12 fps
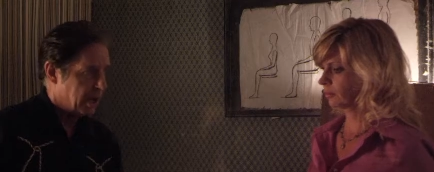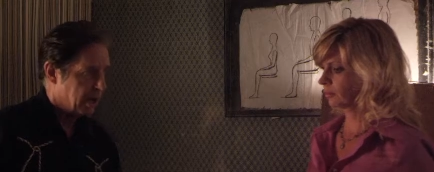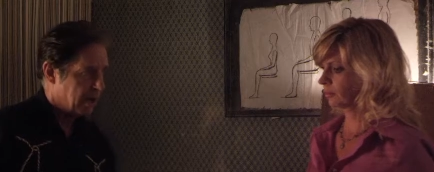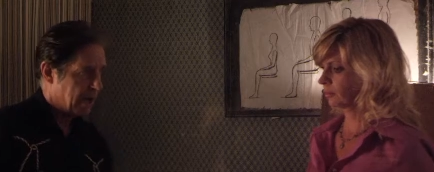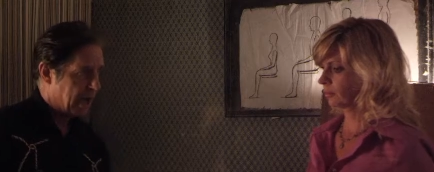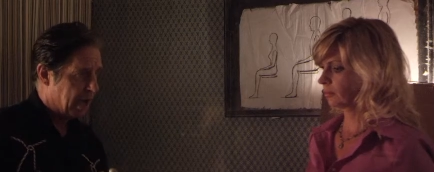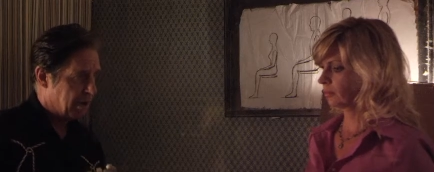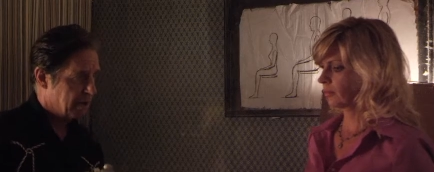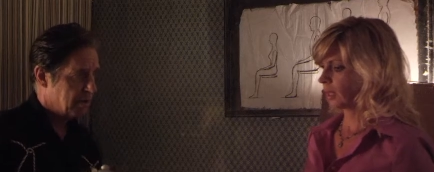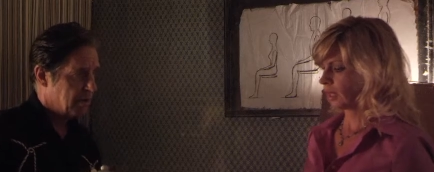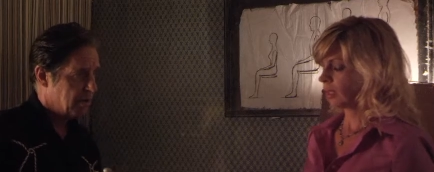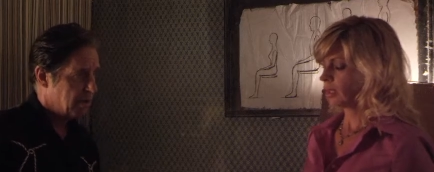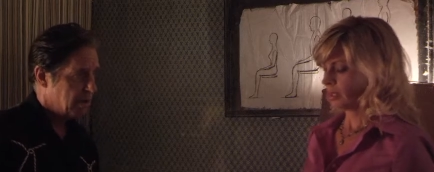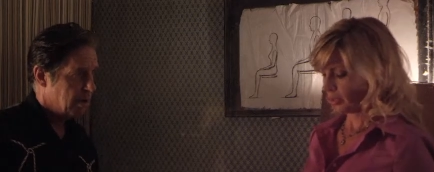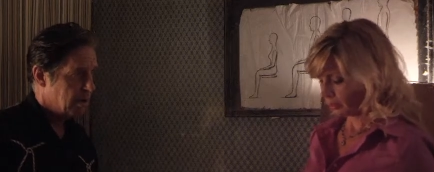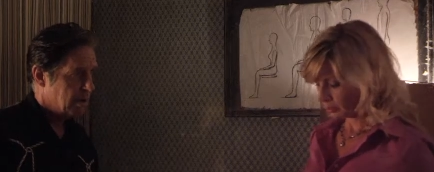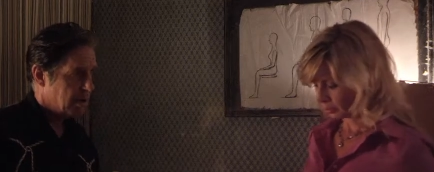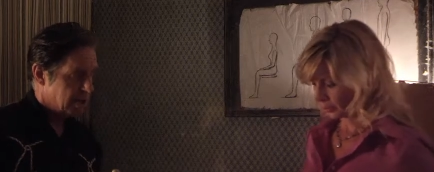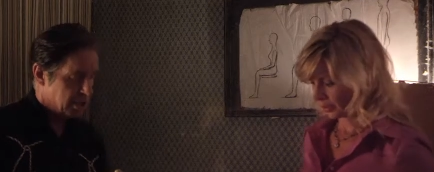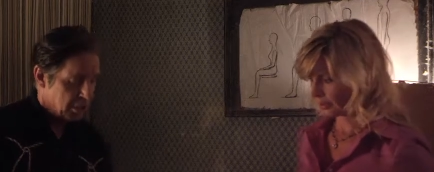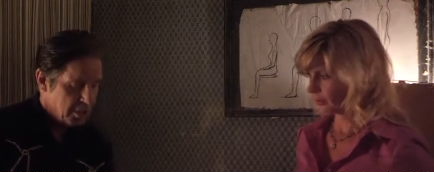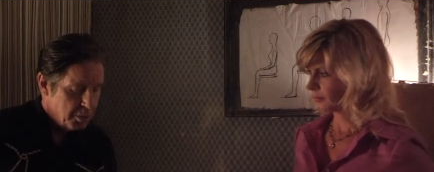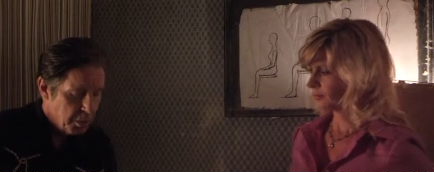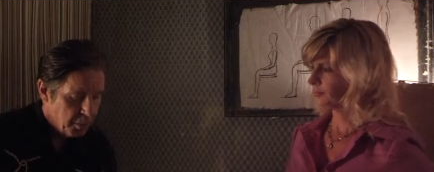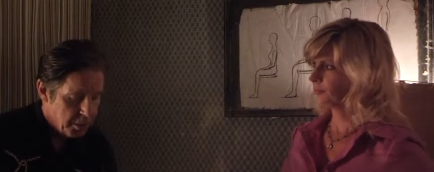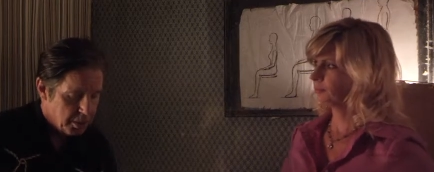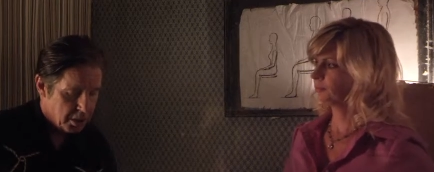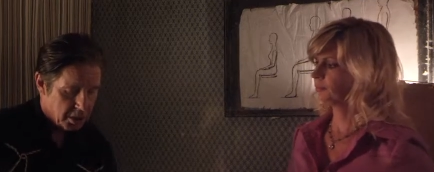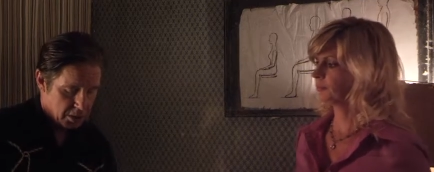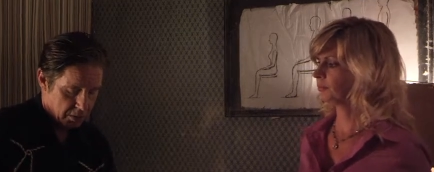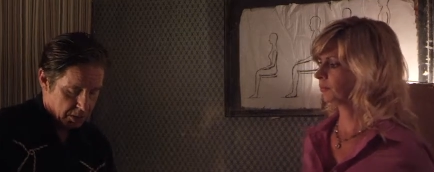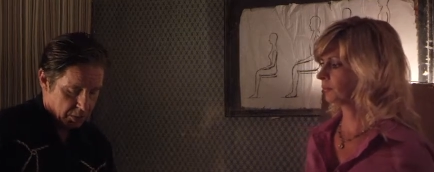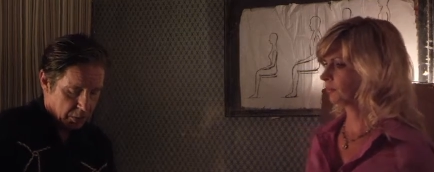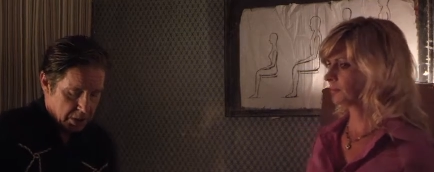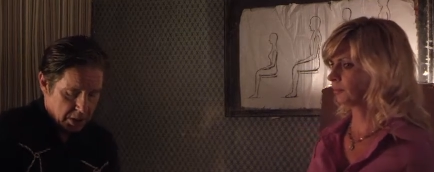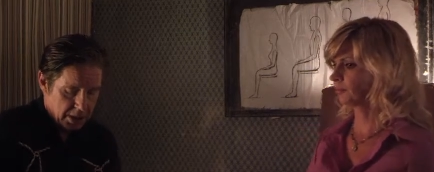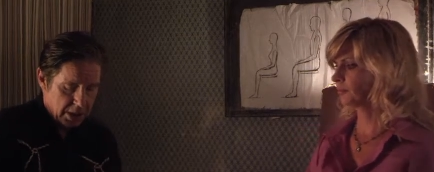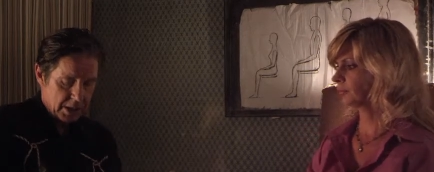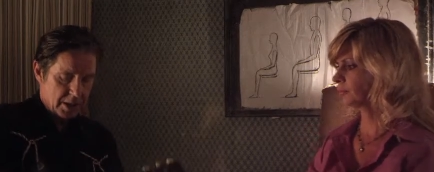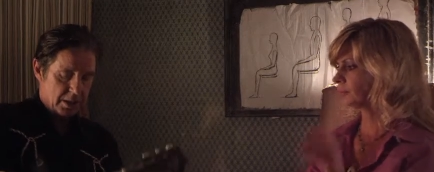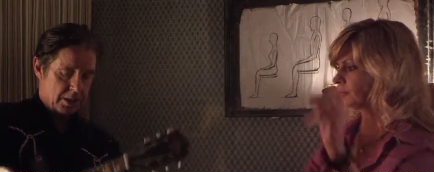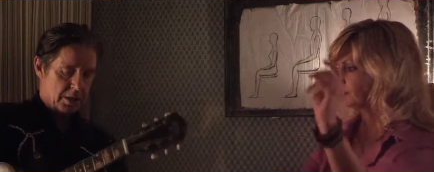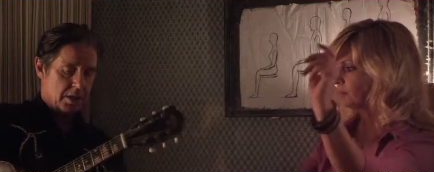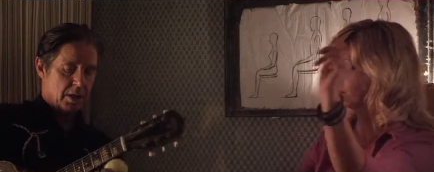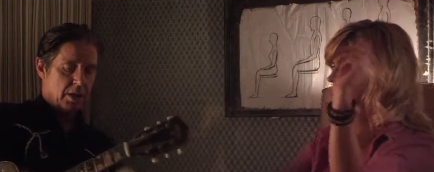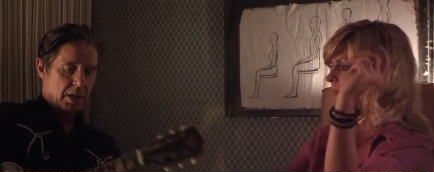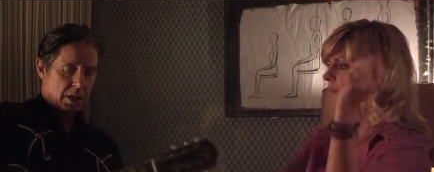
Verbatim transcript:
Speaker 1: the air out. All right, so here's what I want you to do. Is I want you to take this,